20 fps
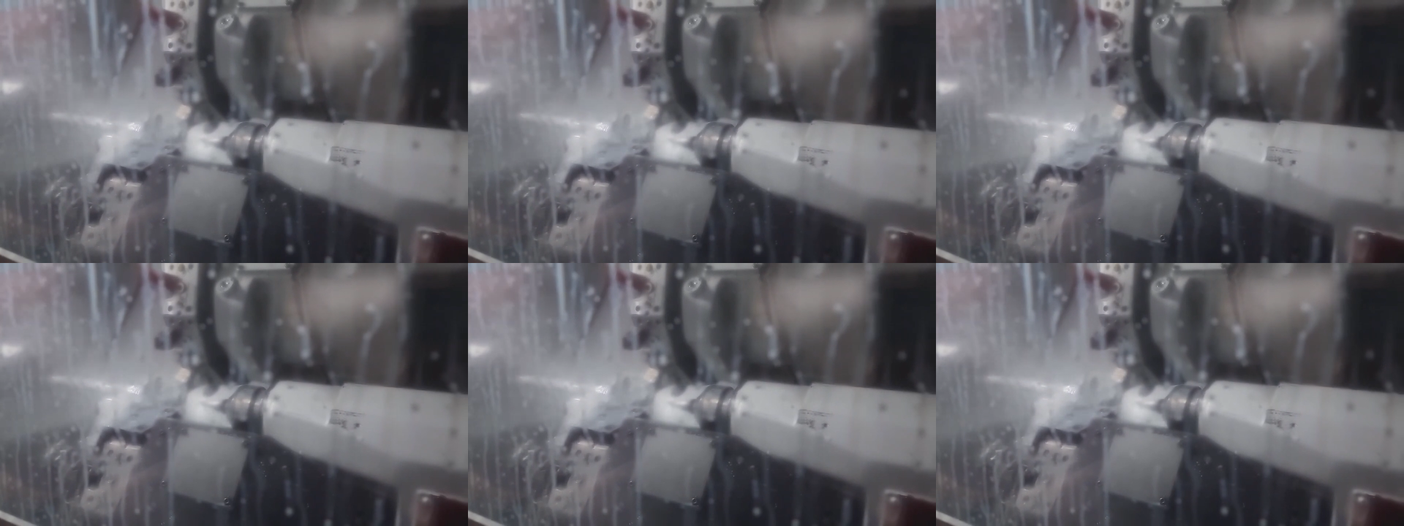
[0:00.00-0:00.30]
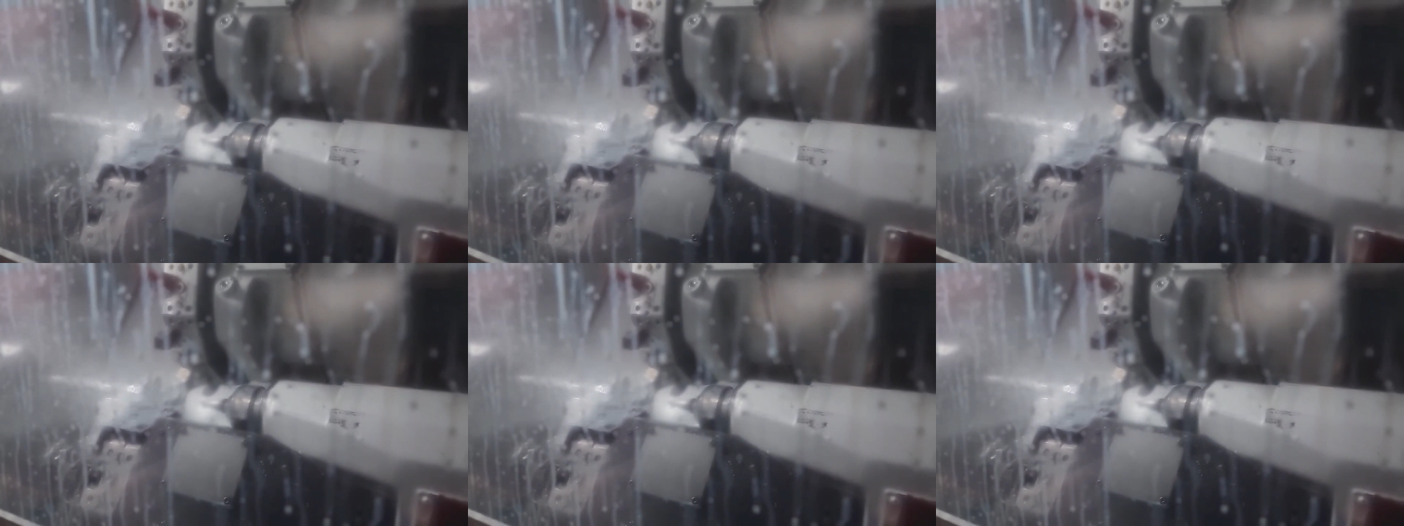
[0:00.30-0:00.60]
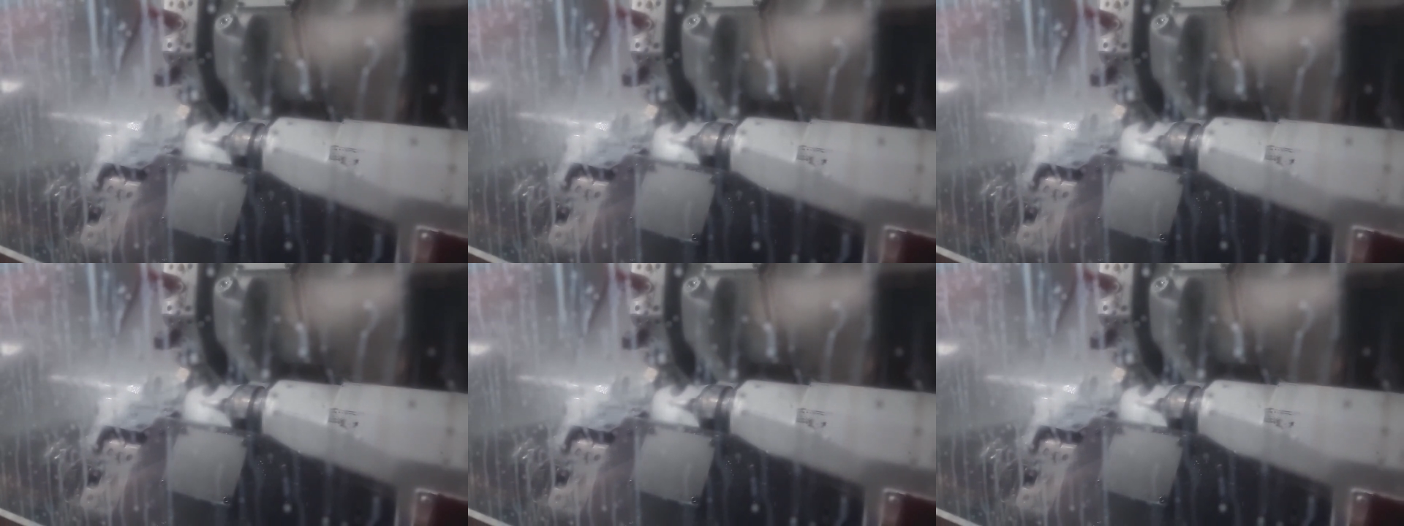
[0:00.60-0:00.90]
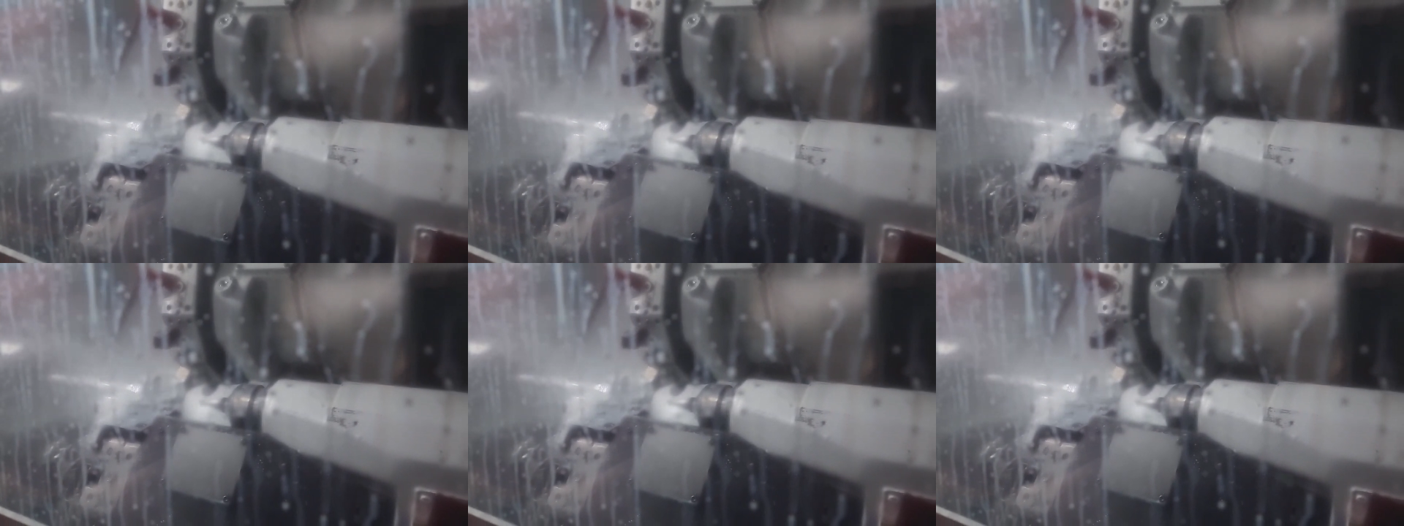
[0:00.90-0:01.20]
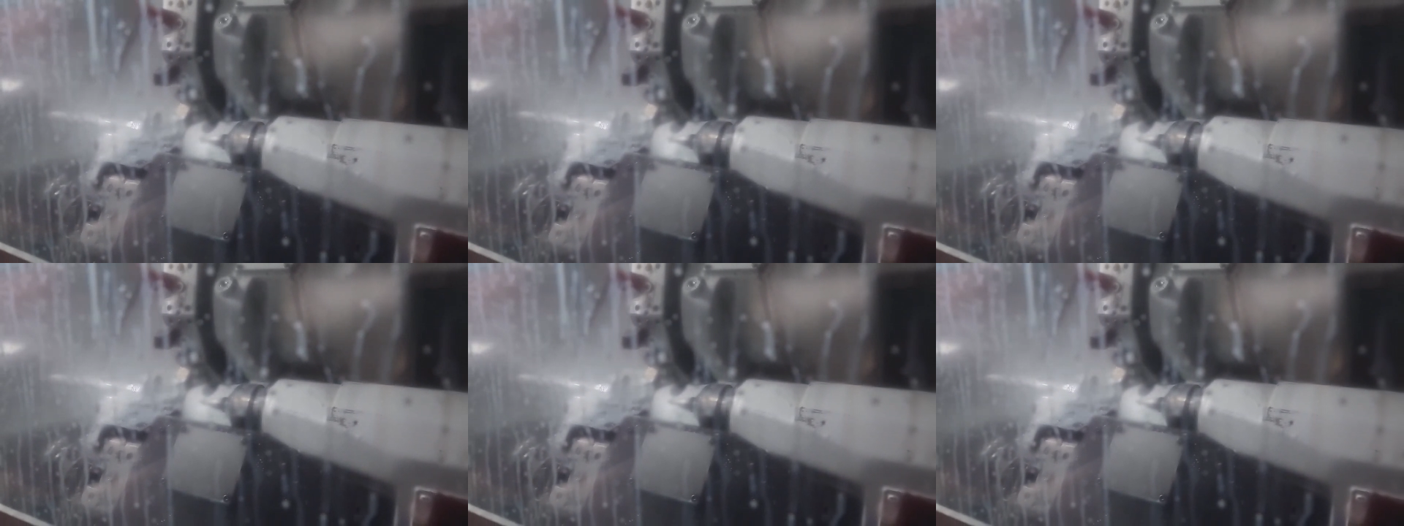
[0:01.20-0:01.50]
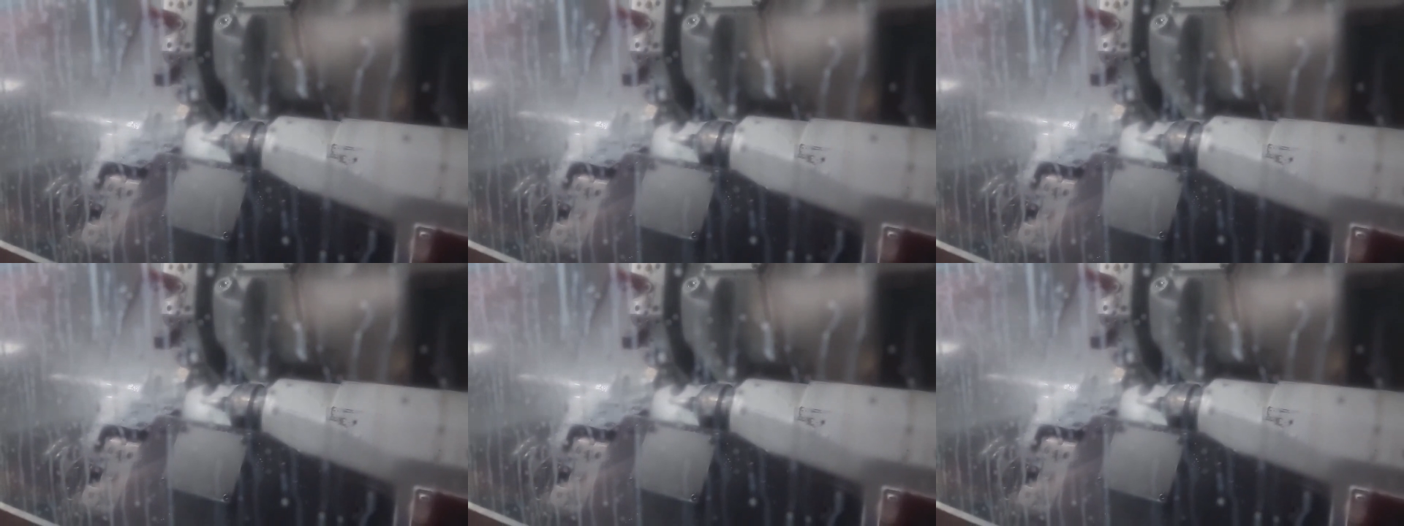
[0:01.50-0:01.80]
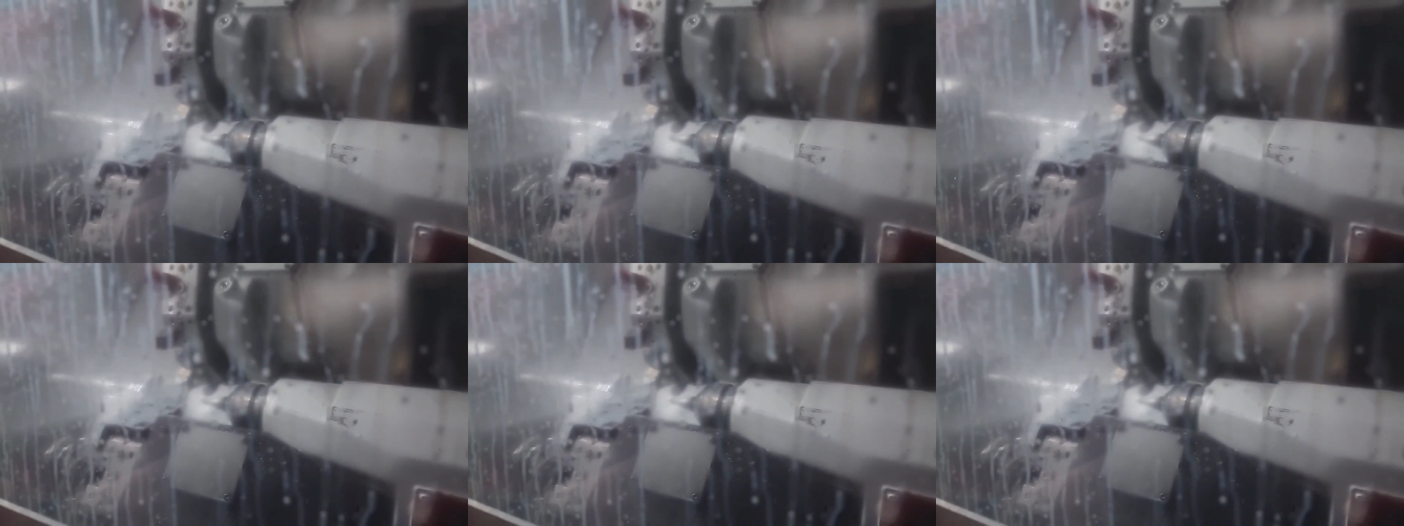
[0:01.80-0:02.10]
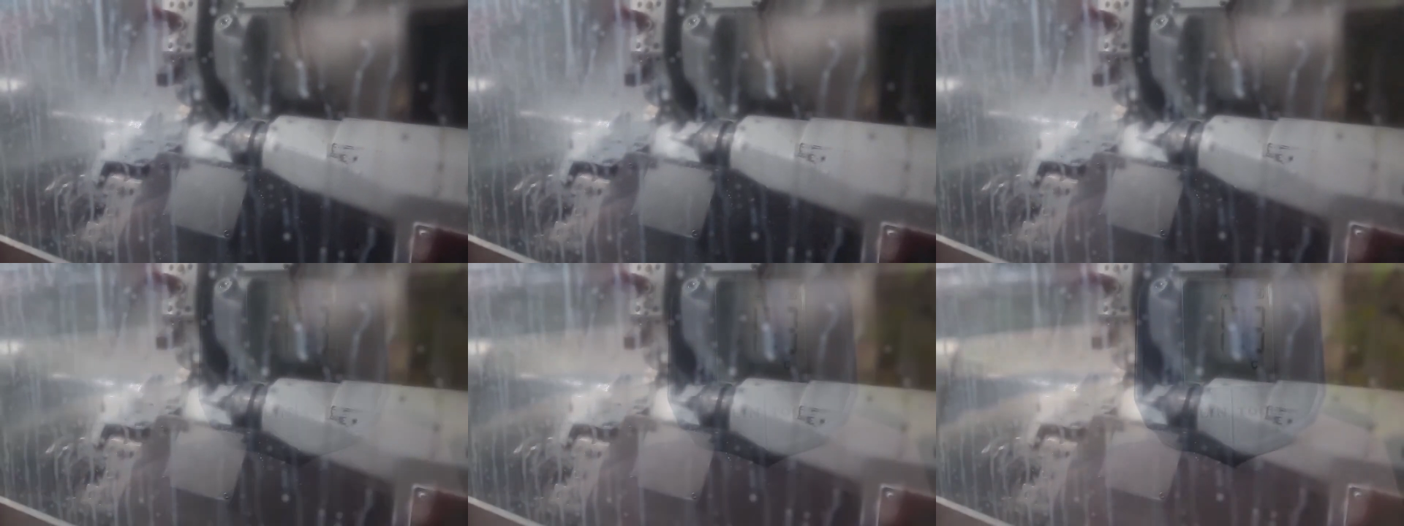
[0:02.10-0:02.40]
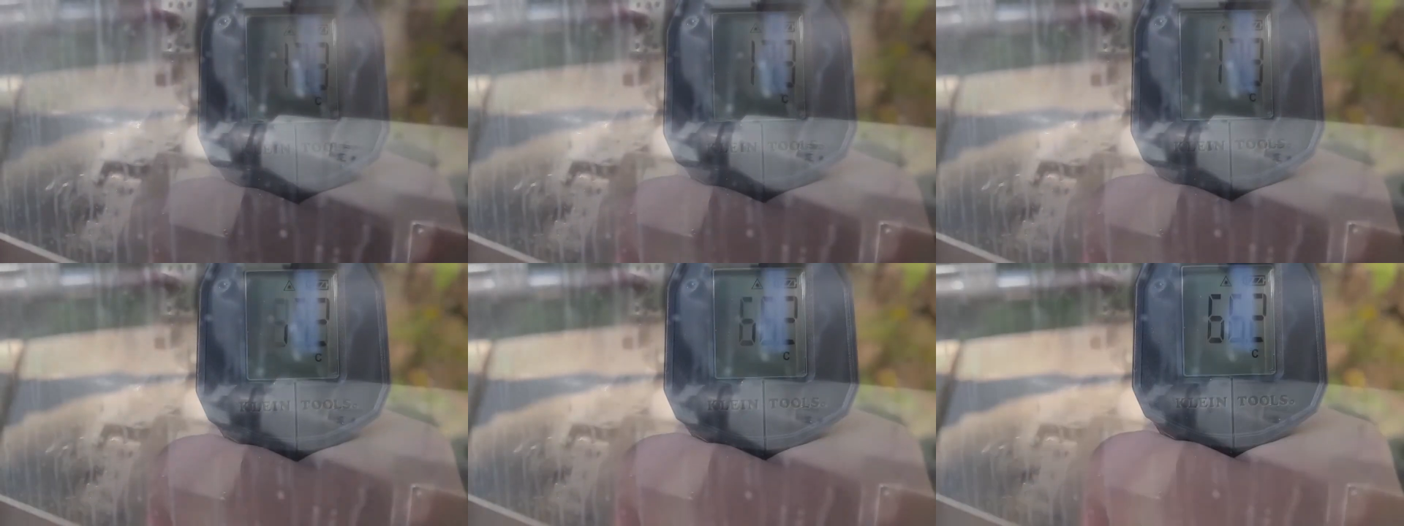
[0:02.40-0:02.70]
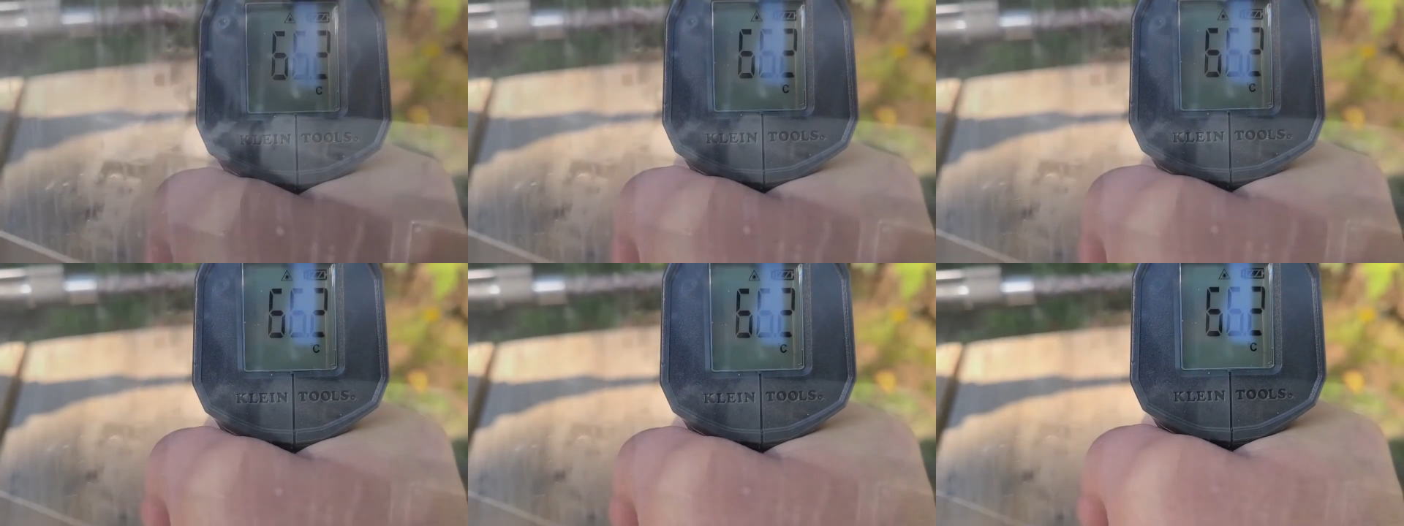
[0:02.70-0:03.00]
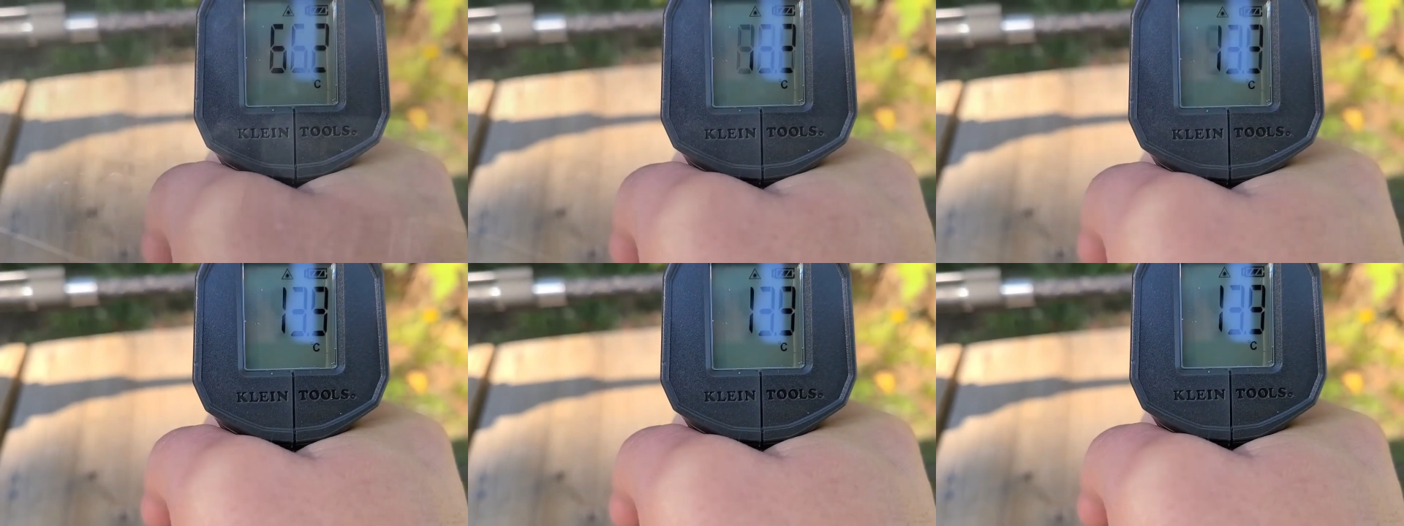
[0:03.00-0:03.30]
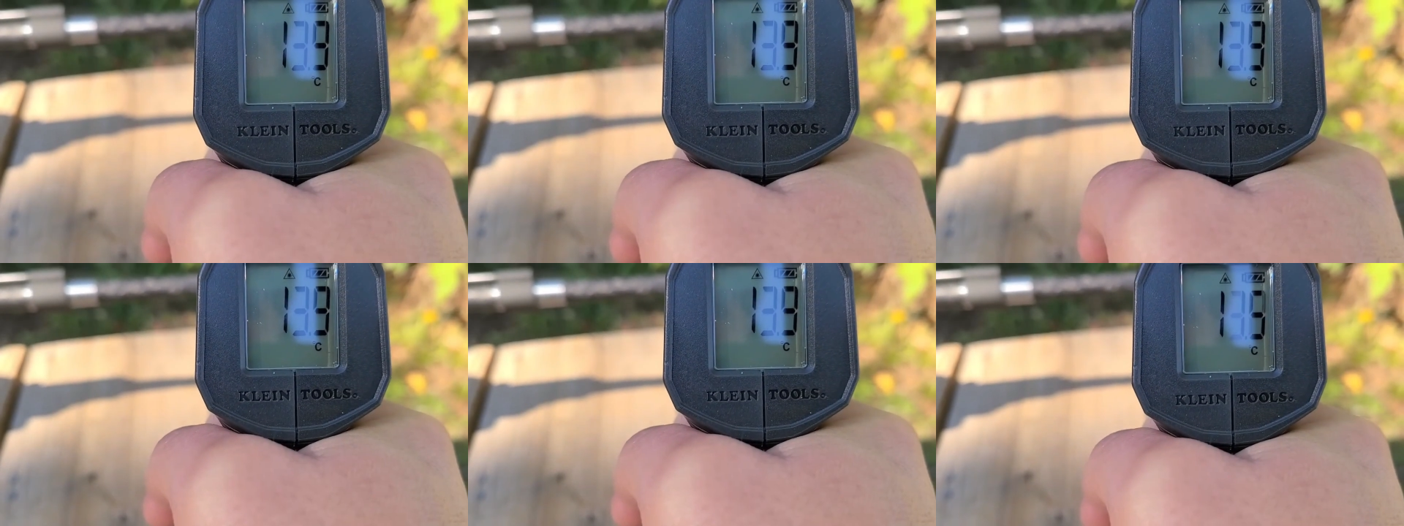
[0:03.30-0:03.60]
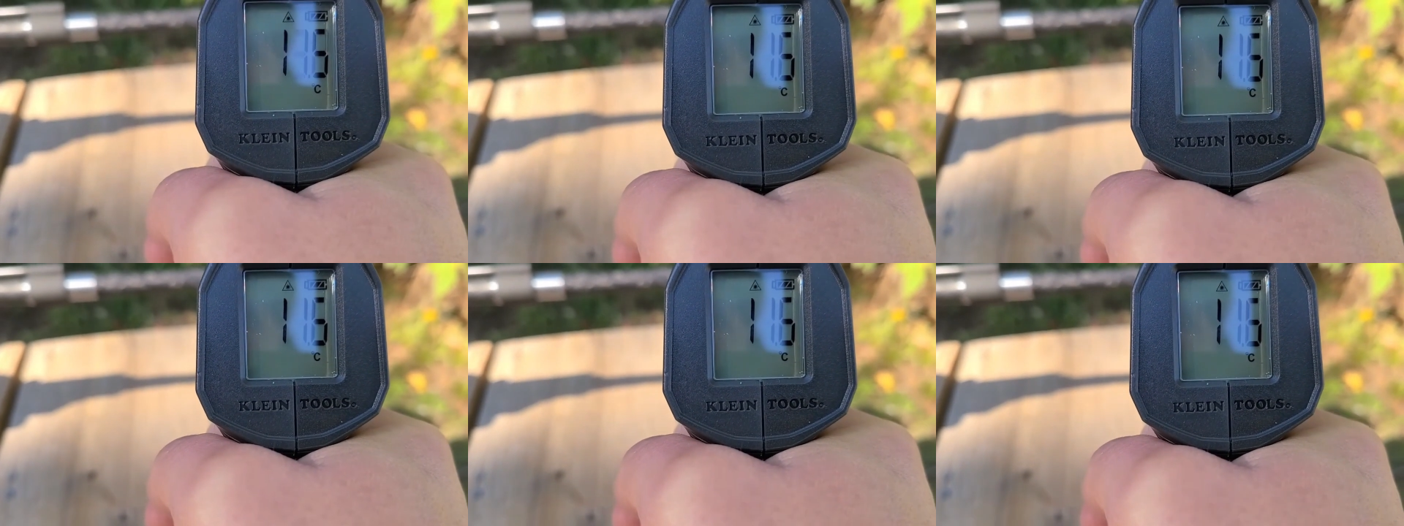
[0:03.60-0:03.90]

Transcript: (no speaker visible)